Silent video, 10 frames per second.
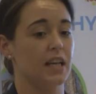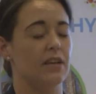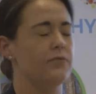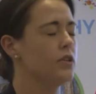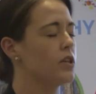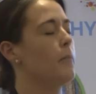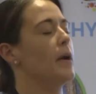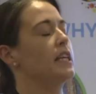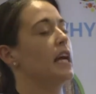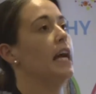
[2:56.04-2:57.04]
If you don't
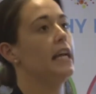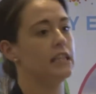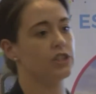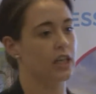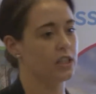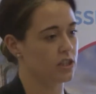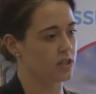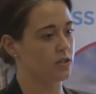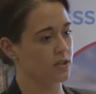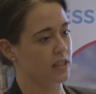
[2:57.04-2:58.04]
make any
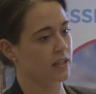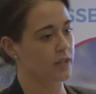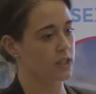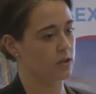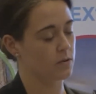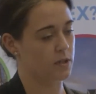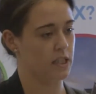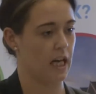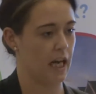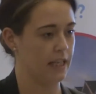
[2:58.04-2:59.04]
changes to your CV at all
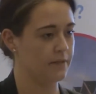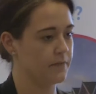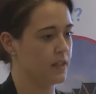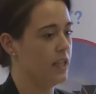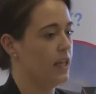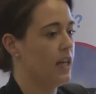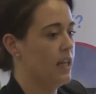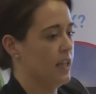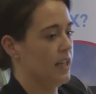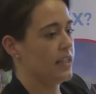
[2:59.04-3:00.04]
today,
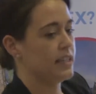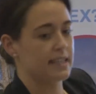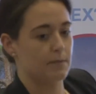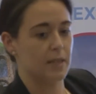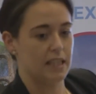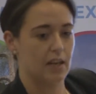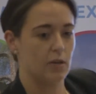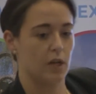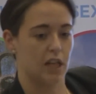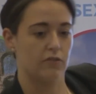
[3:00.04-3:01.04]
this would be the
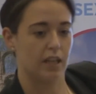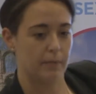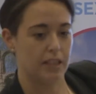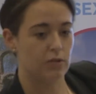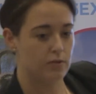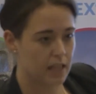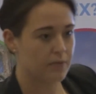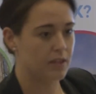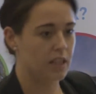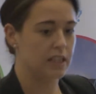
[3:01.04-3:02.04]
only one I'd recommend you
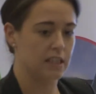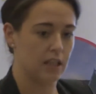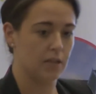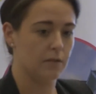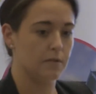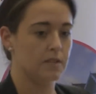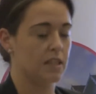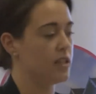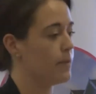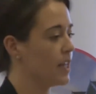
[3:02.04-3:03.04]
definitely do.
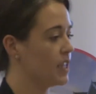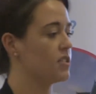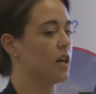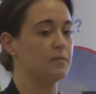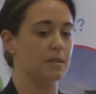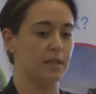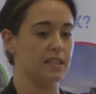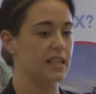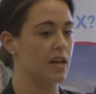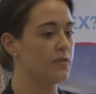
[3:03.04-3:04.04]
So the amount of times that
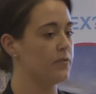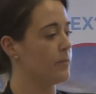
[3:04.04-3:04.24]
myself